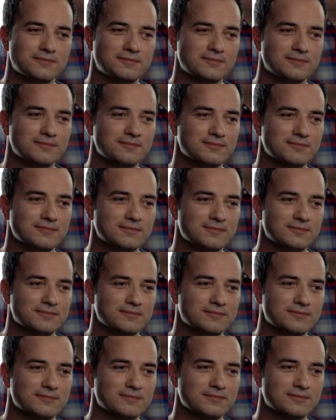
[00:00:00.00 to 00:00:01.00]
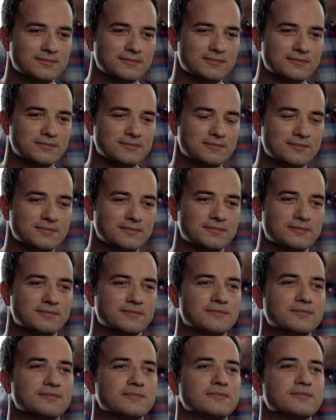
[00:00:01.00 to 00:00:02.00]

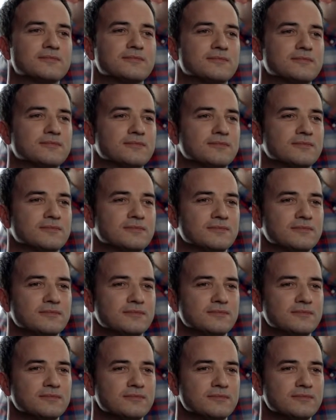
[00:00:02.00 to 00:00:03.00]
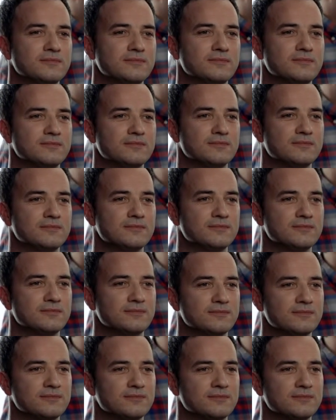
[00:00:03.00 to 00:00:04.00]

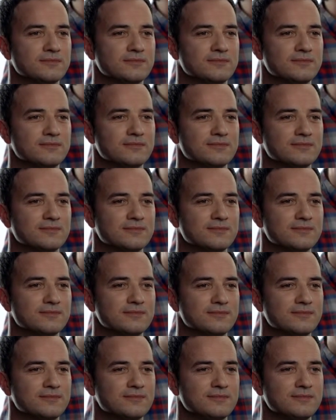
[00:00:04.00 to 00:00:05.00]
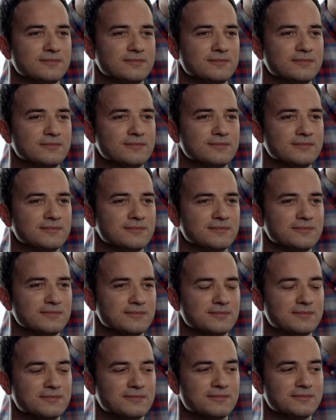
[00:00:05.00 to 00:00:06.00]

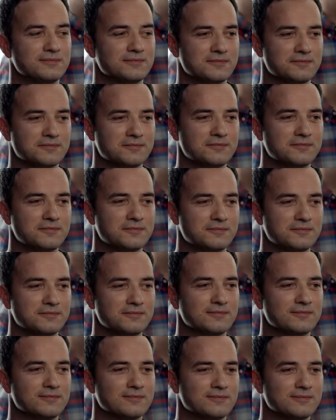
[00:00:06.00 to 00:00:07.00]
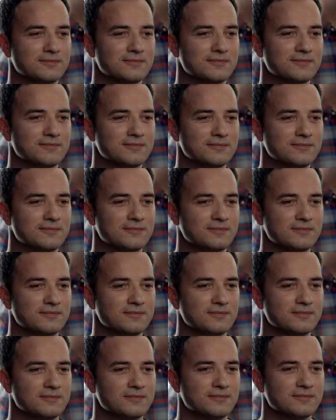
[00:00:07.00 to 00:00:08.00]
No words are spoken by the person on screen.